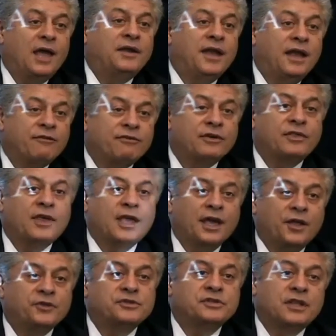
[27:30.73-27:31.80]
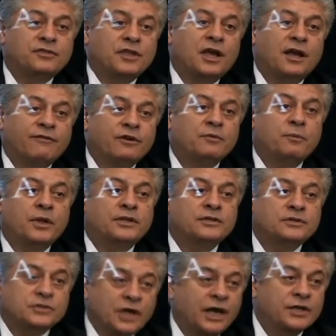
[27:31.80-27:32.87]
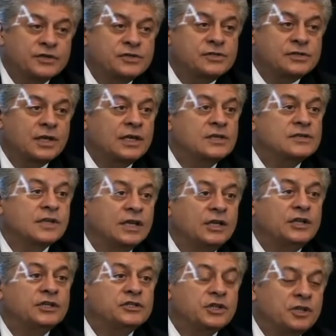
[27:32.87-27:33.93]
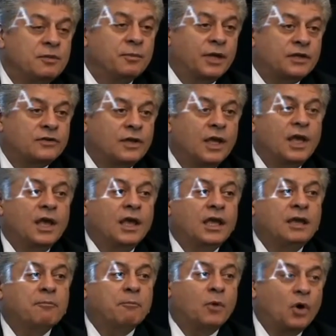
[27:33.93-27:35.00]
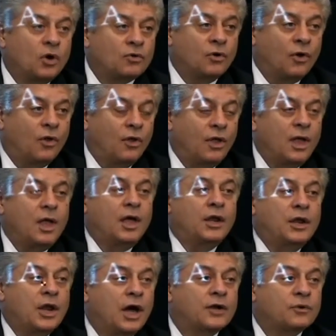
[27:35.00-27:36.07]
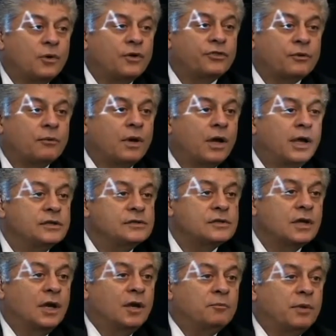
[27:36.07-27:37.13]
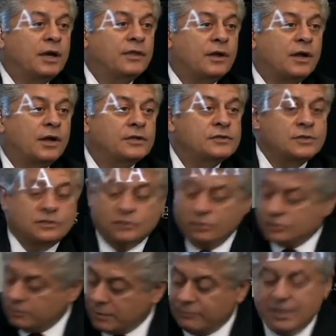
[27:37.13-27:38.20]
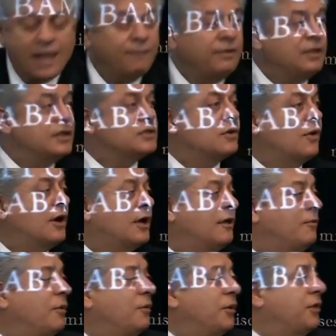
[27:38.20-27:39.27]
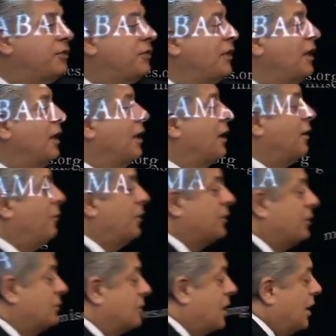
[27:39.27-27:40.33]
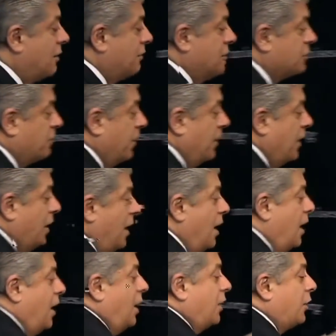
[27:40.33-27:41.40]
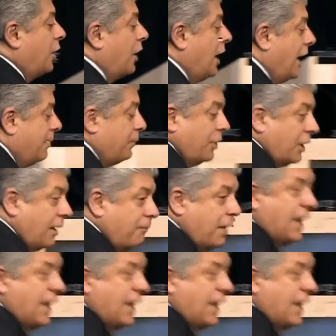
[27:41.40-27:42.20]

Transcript: And everything else that the government does is illegitimate, immoral, not authorized by the Constitution. When I was having this argument with, uh, with Congressman Clyburn,